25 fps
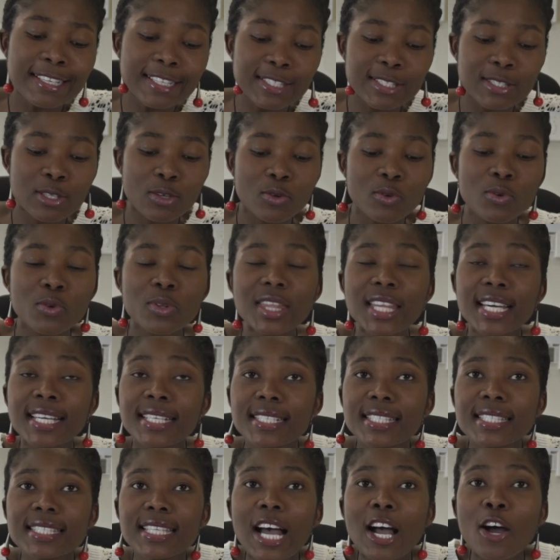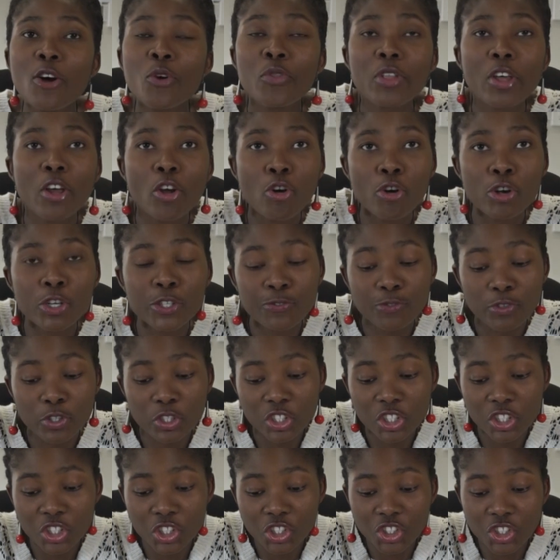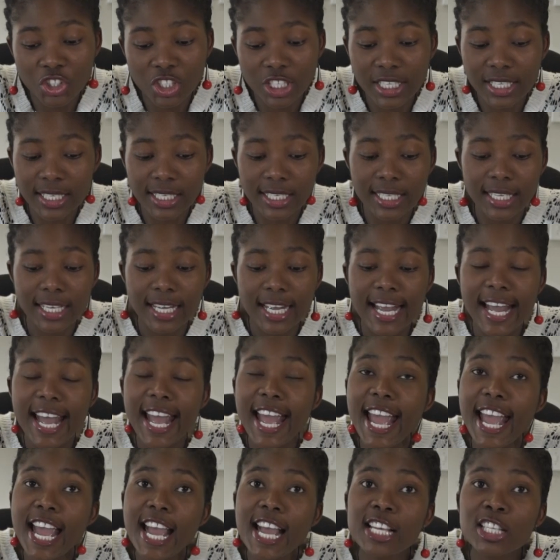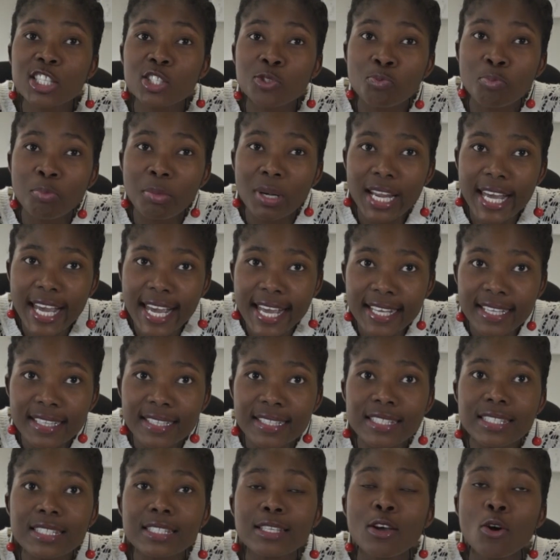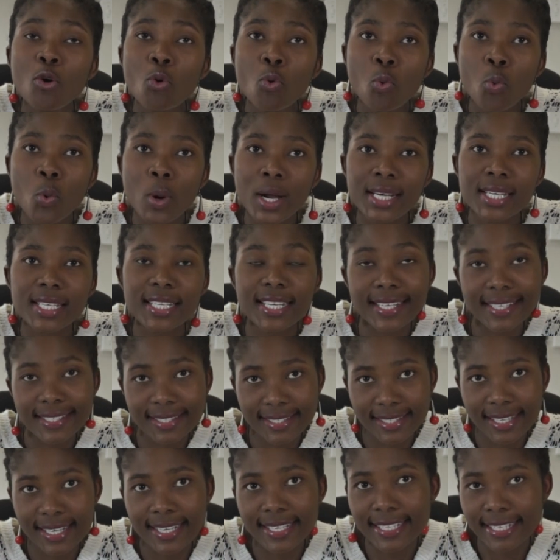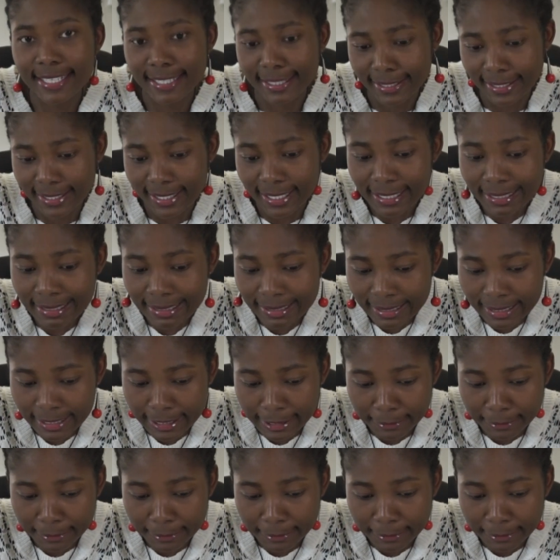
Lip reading: So that is how the Oxford Dictionary explains what a sentence is.